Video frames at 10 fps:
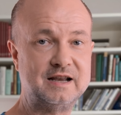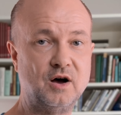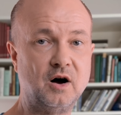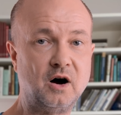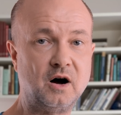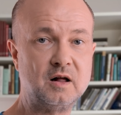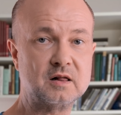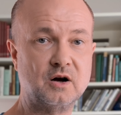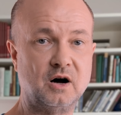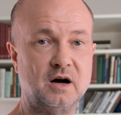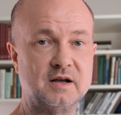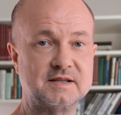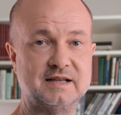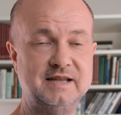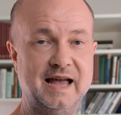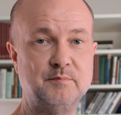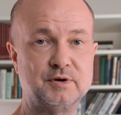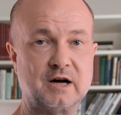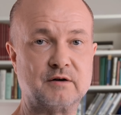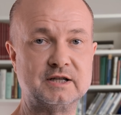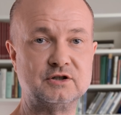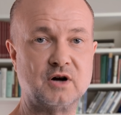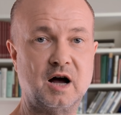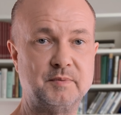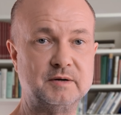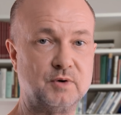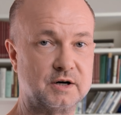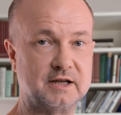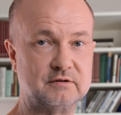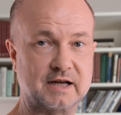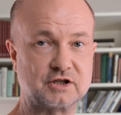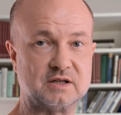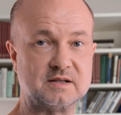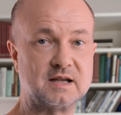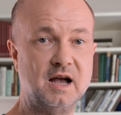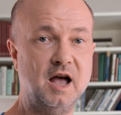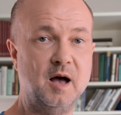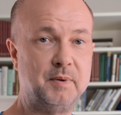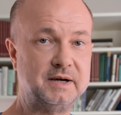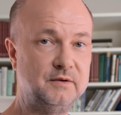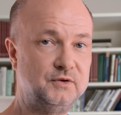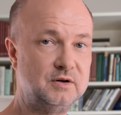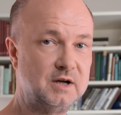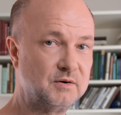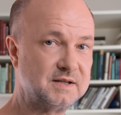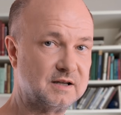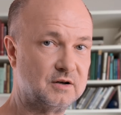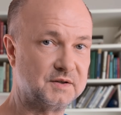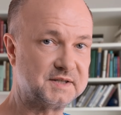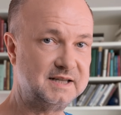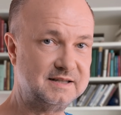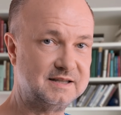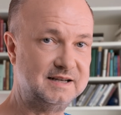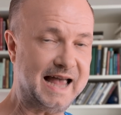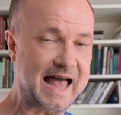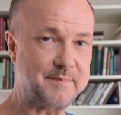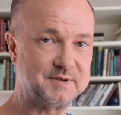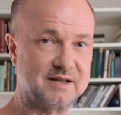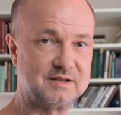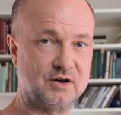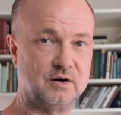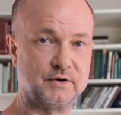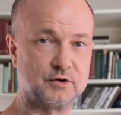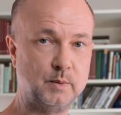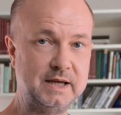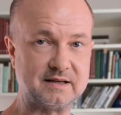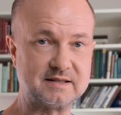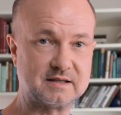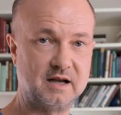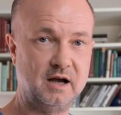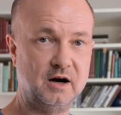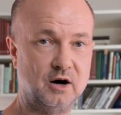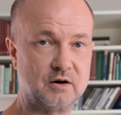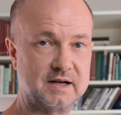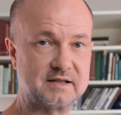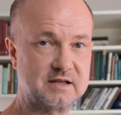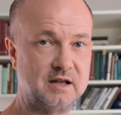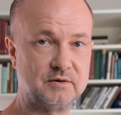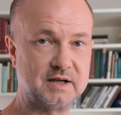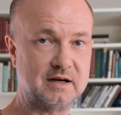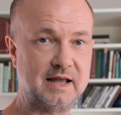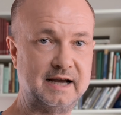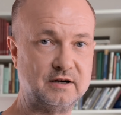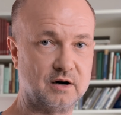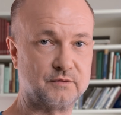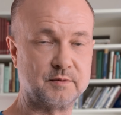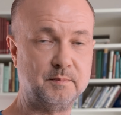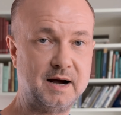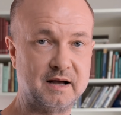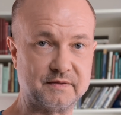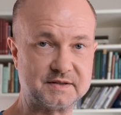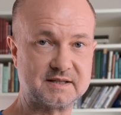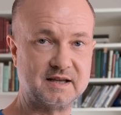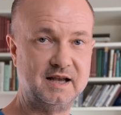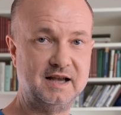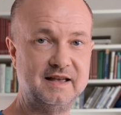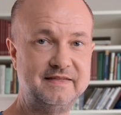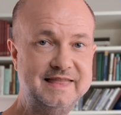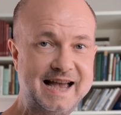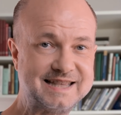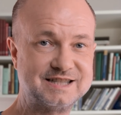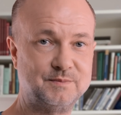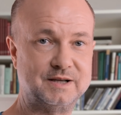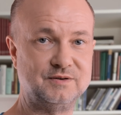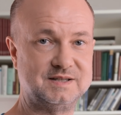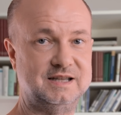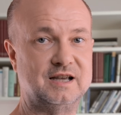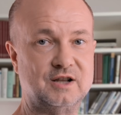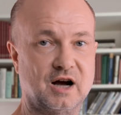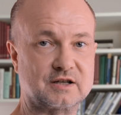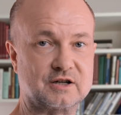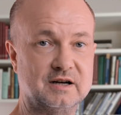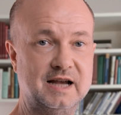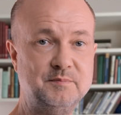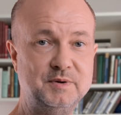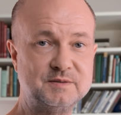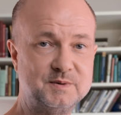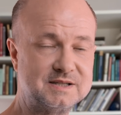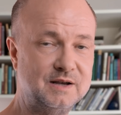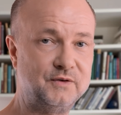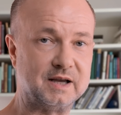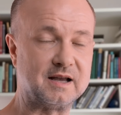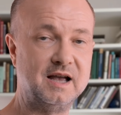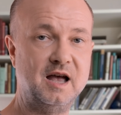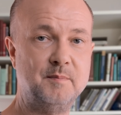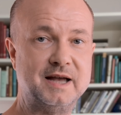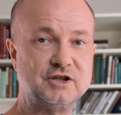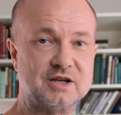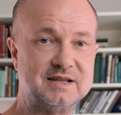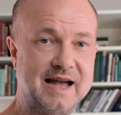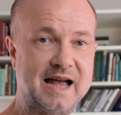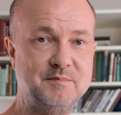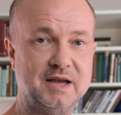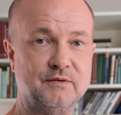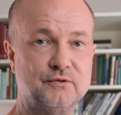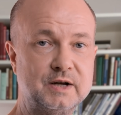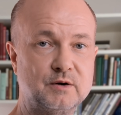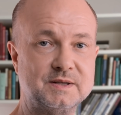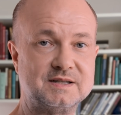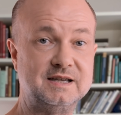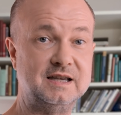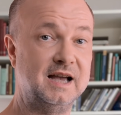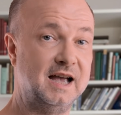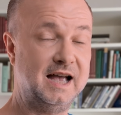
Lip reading: can all cause a temporary drop in morning erections. But if you notice a consistent absence over weeks or a slow decline over months, that's when you see a doctor. And be specific, mention timing, frequency,